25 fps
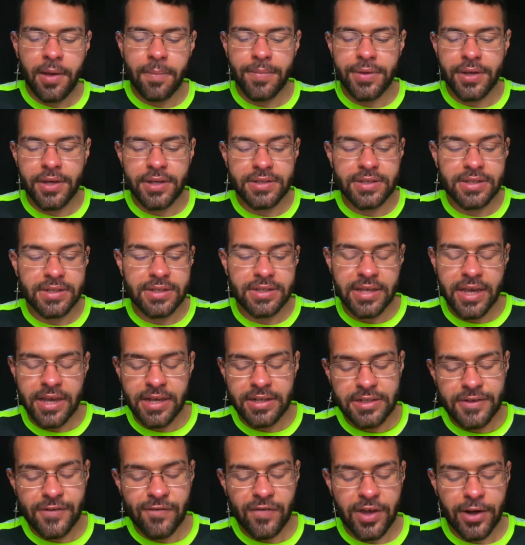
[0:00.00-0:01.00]
because this
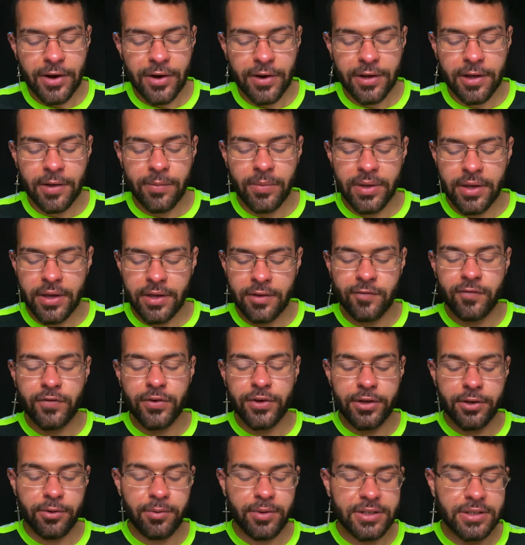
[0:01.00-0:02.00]
ace of air coming in for
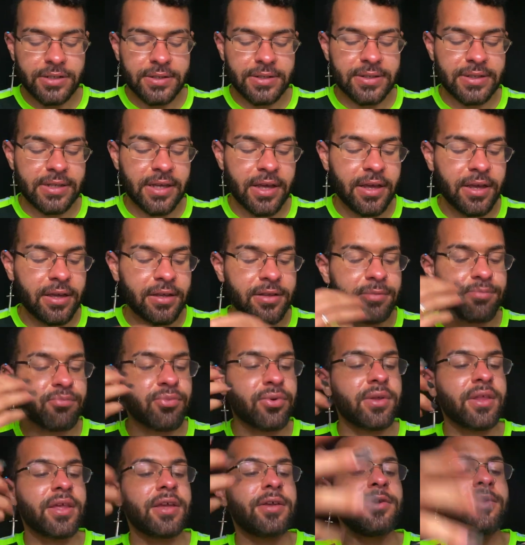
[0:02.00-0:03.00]
you which is saying
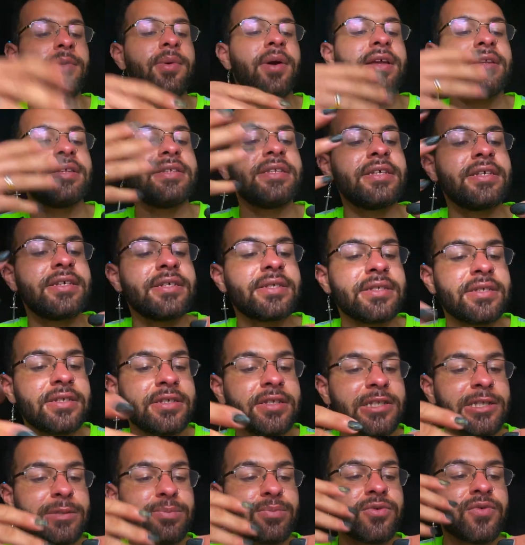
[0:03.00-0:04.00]
brilliant new ideas and
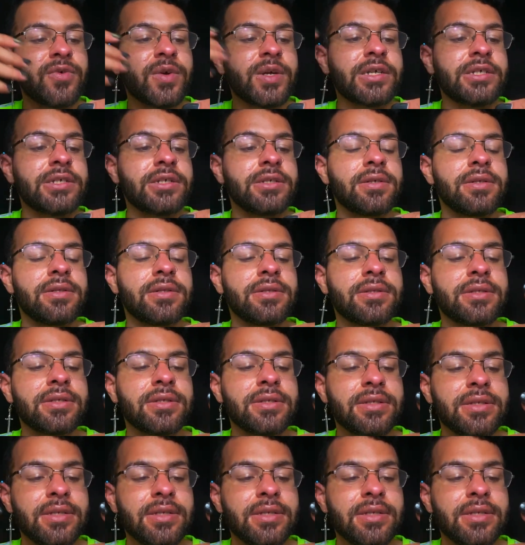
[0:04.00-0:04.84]
inspirations